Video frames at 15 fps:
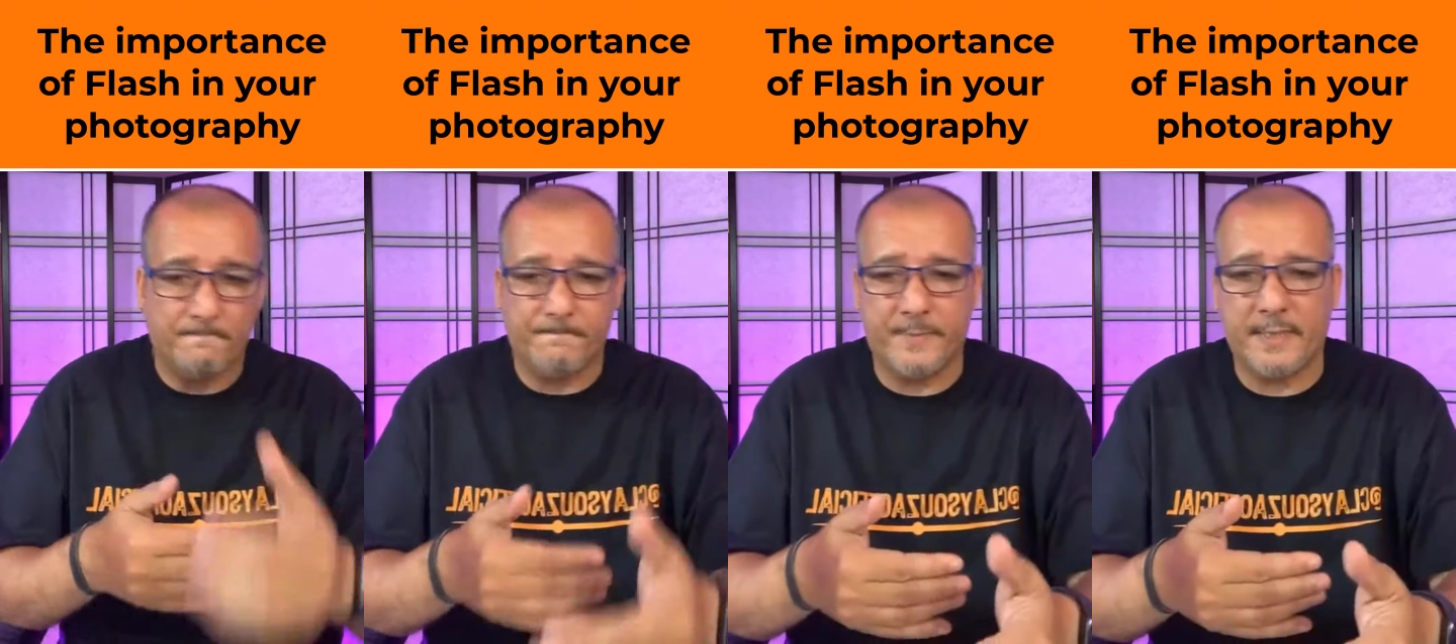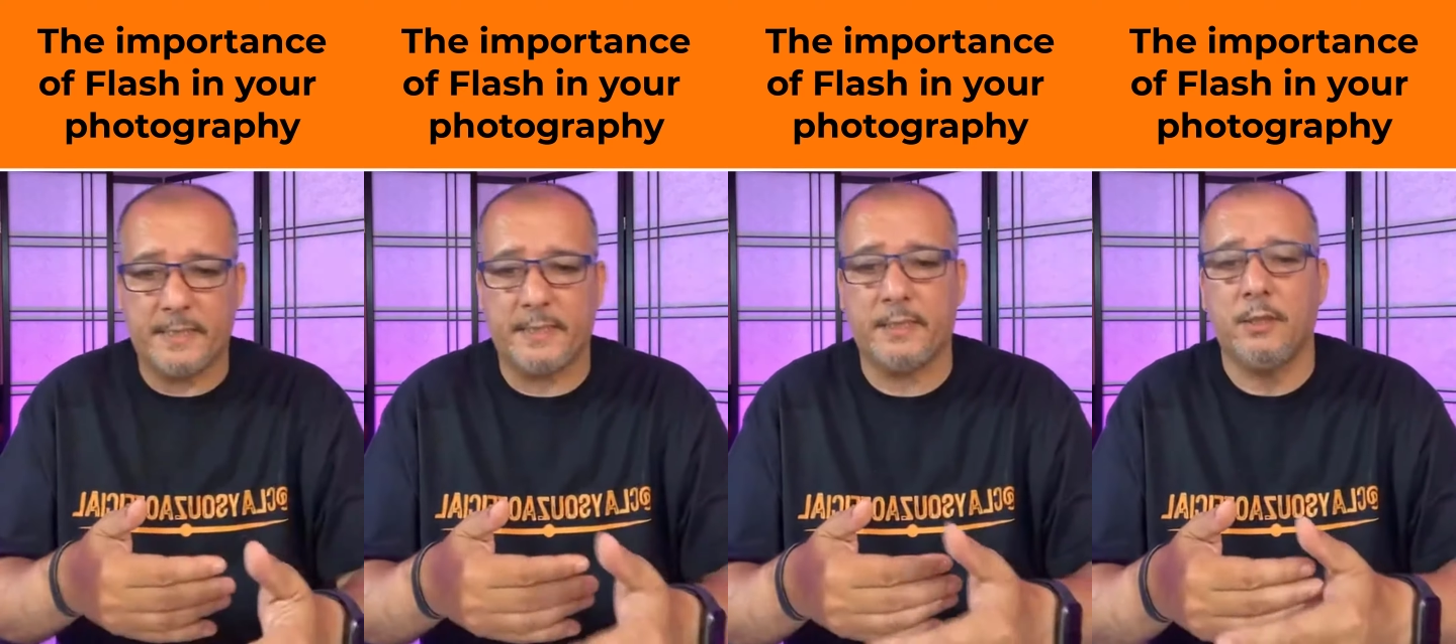
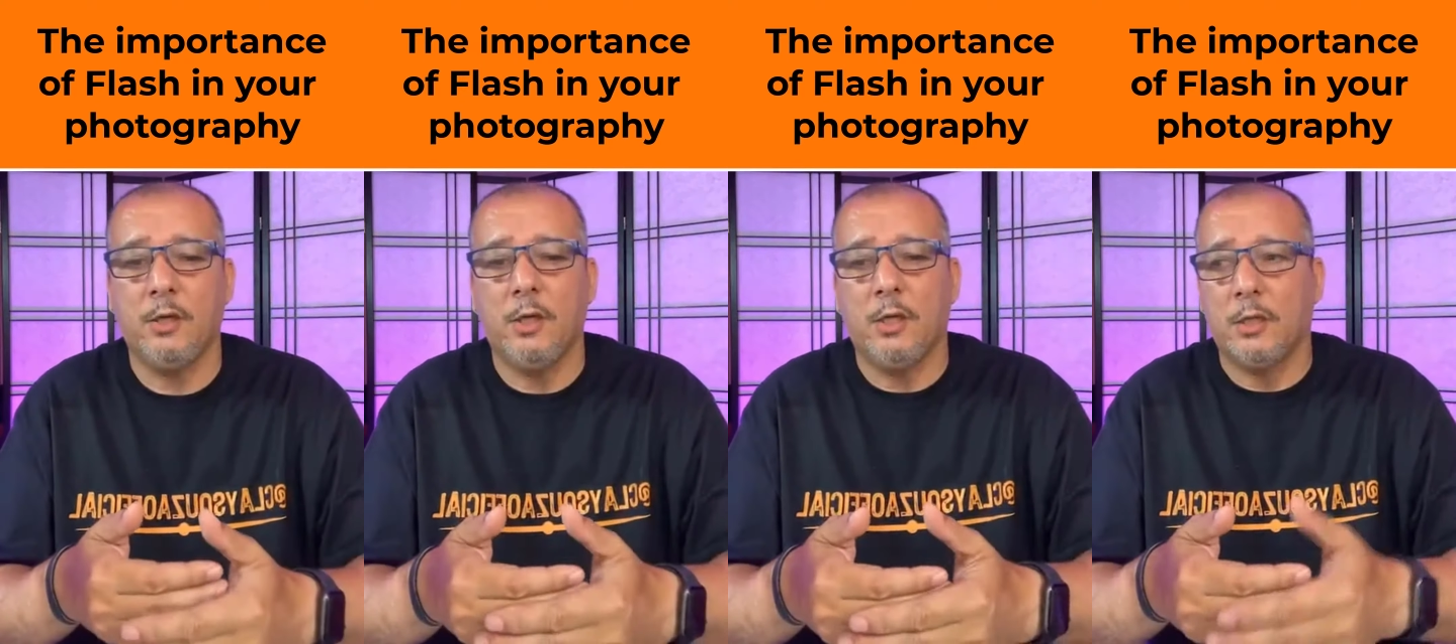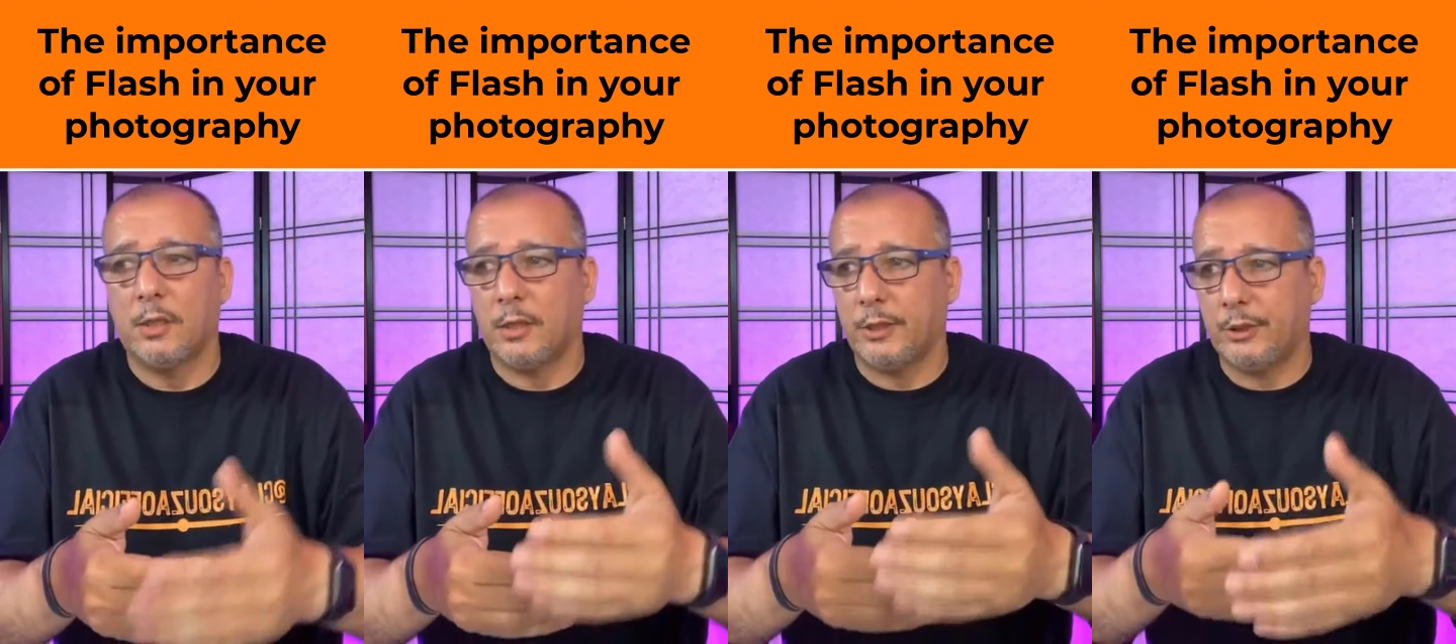Meaning
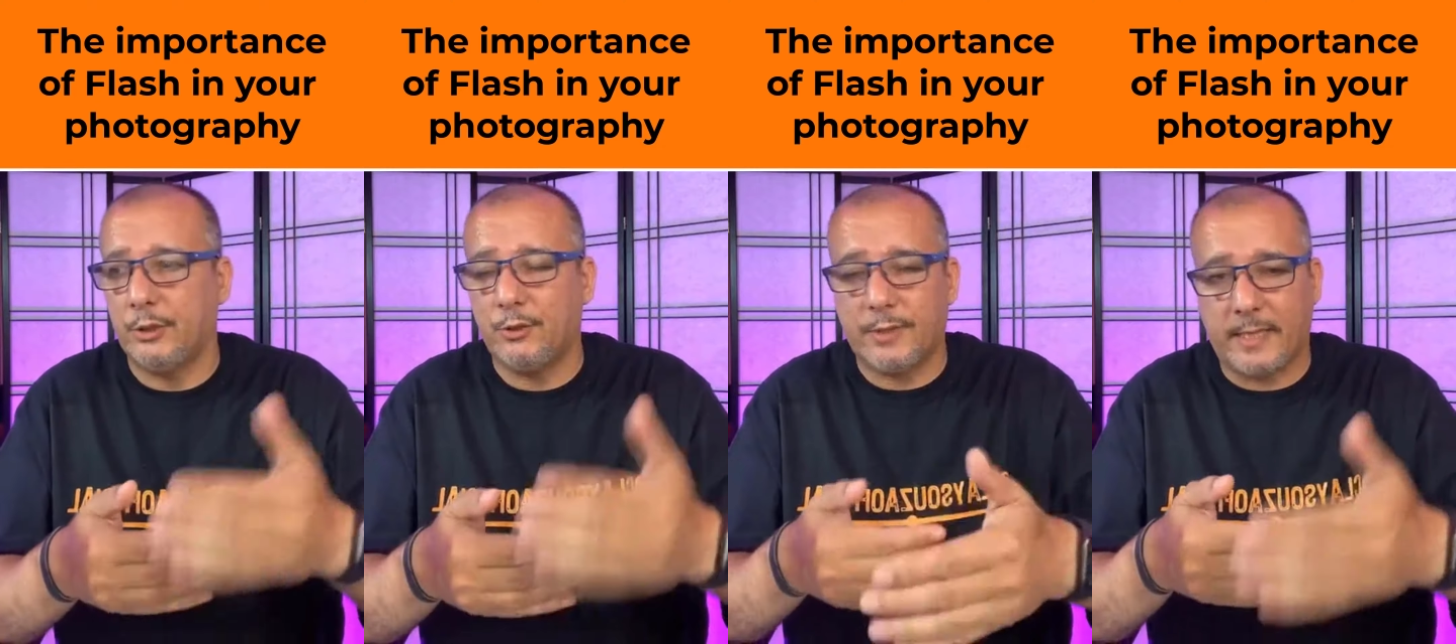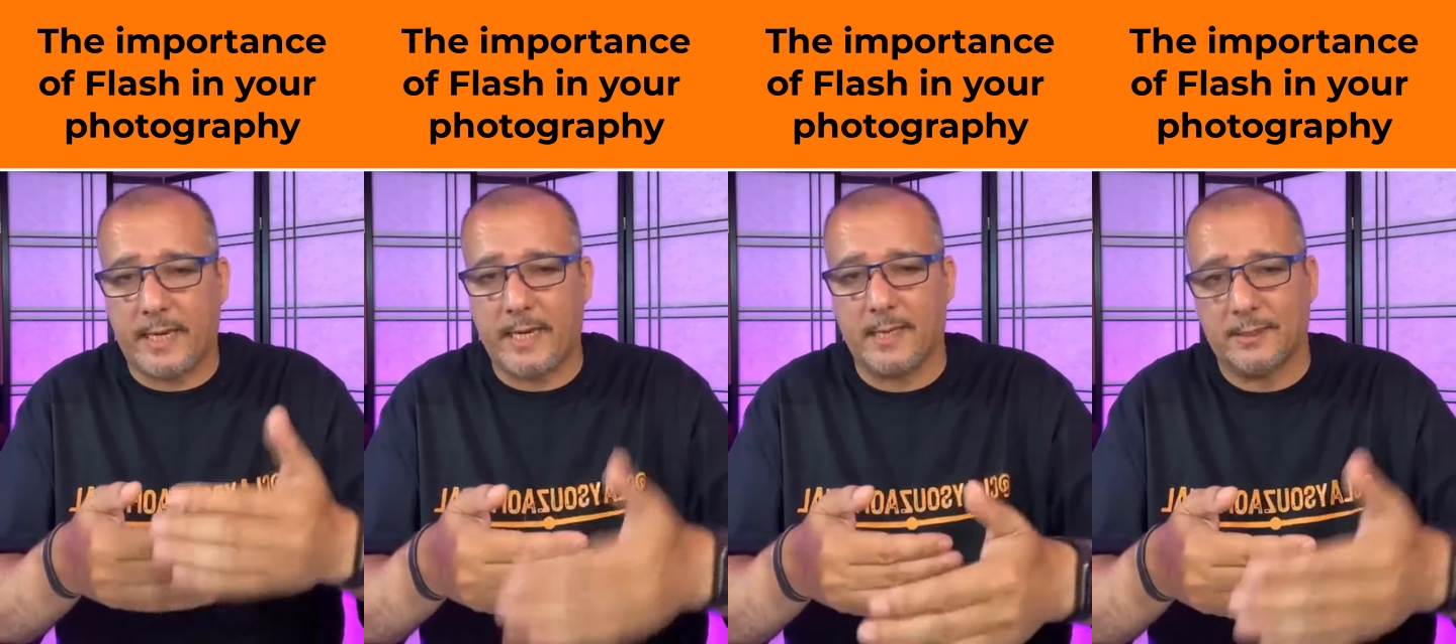you
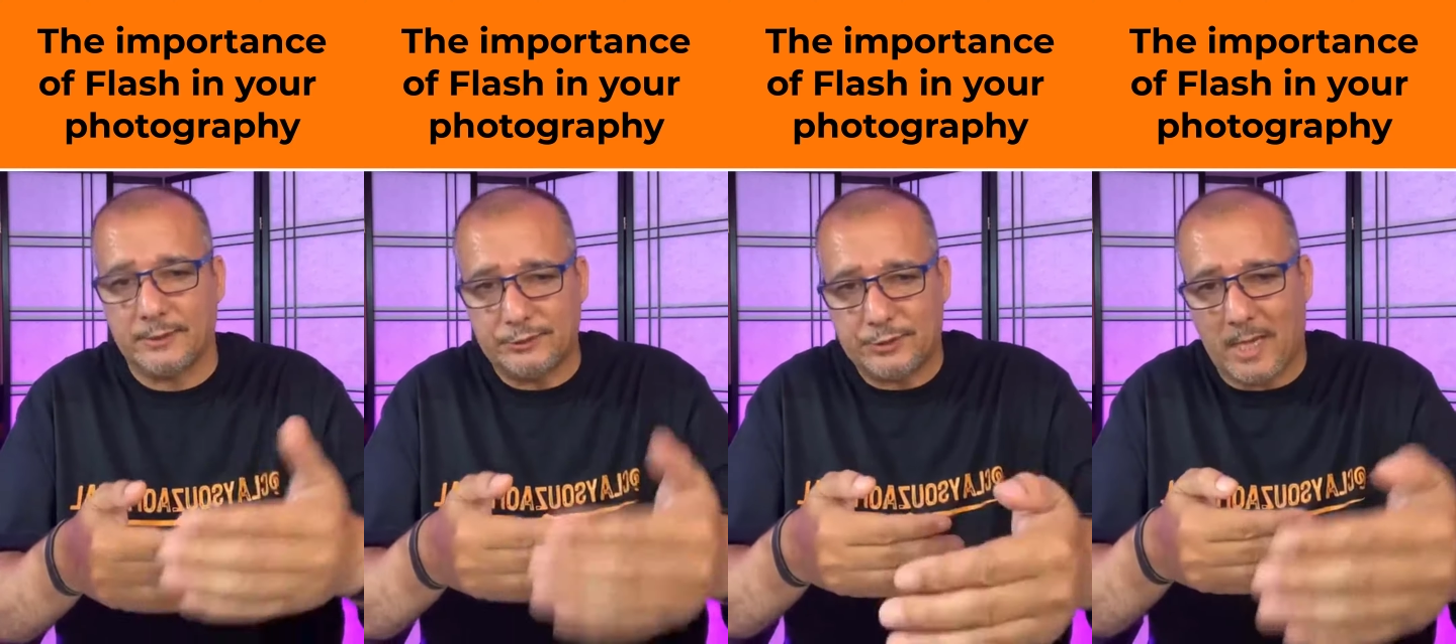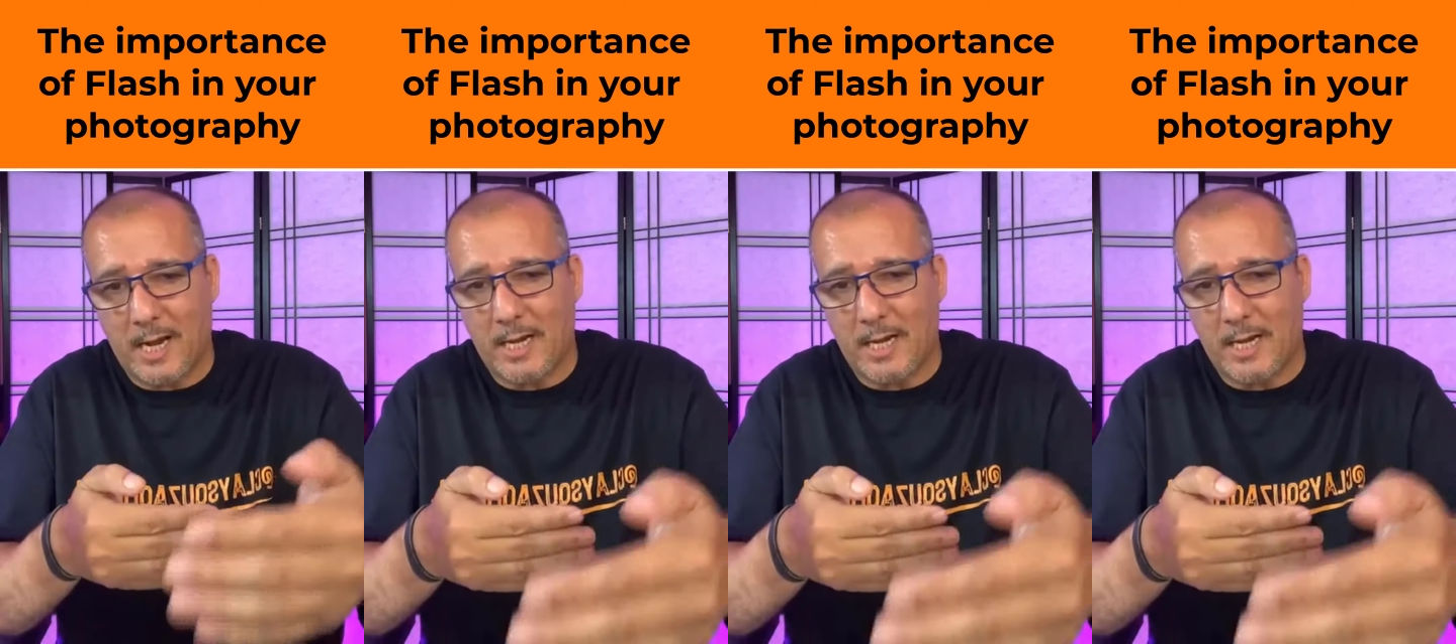can